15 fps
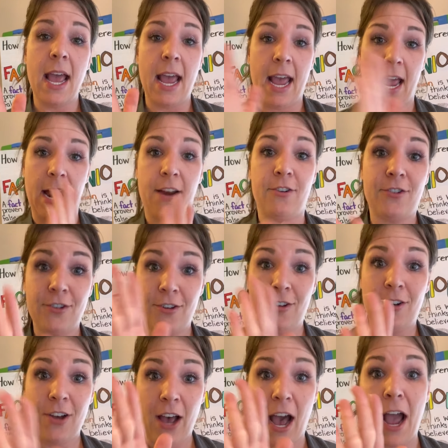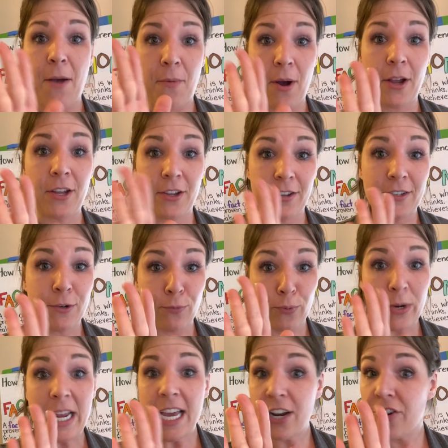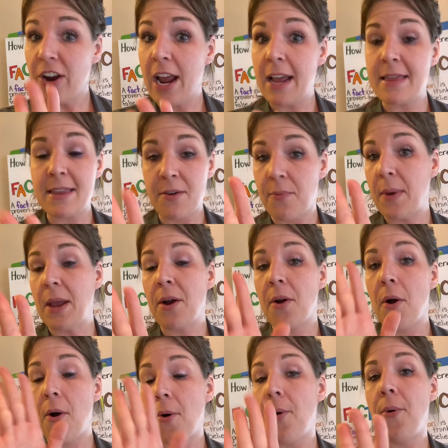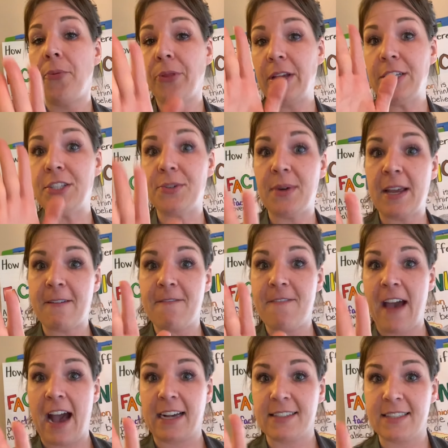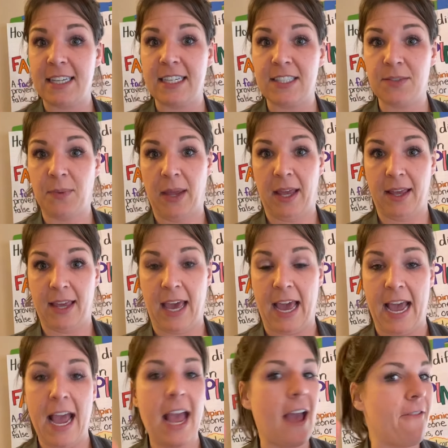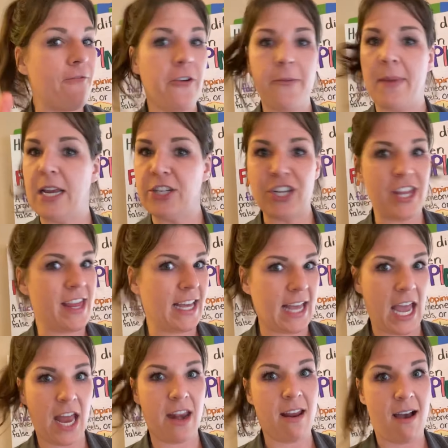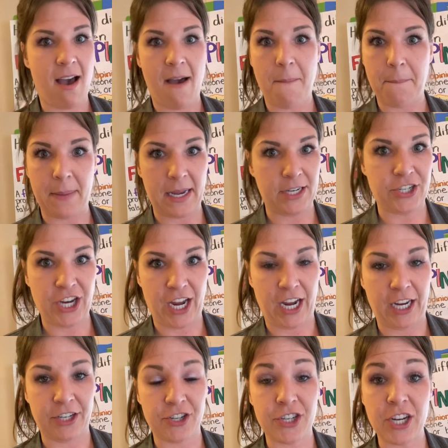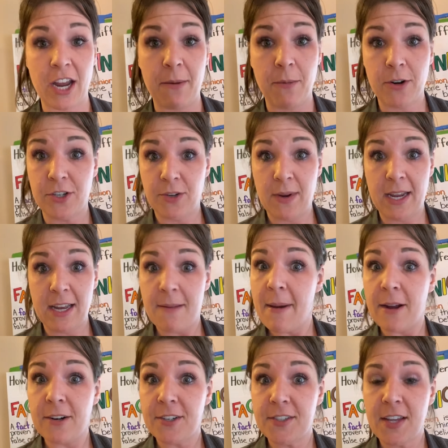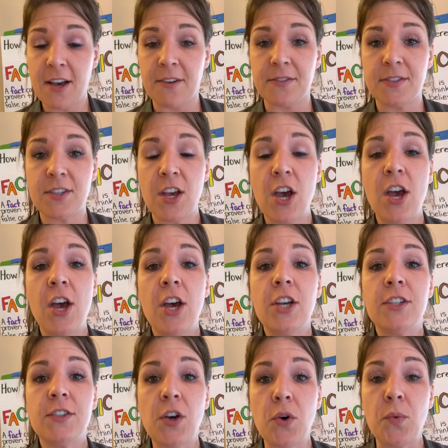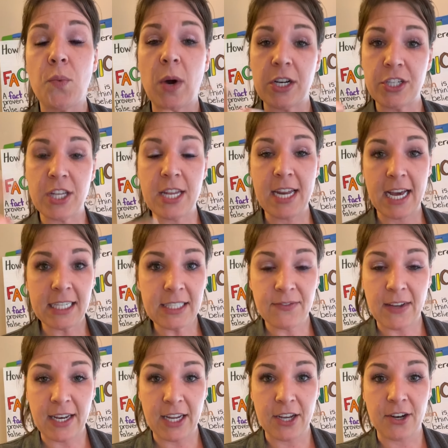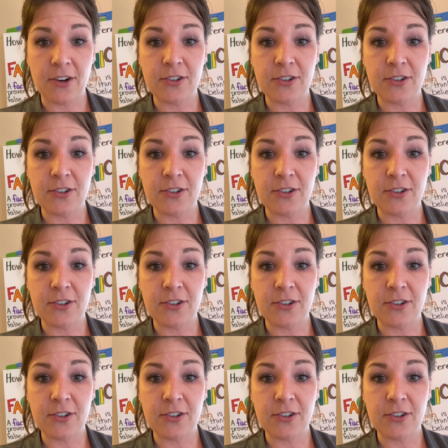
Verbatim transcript: And I want to reiterate that we are only doing facts this week, okay? Information that cannot be changed, and we're doing it about ourselves. So, watch the next video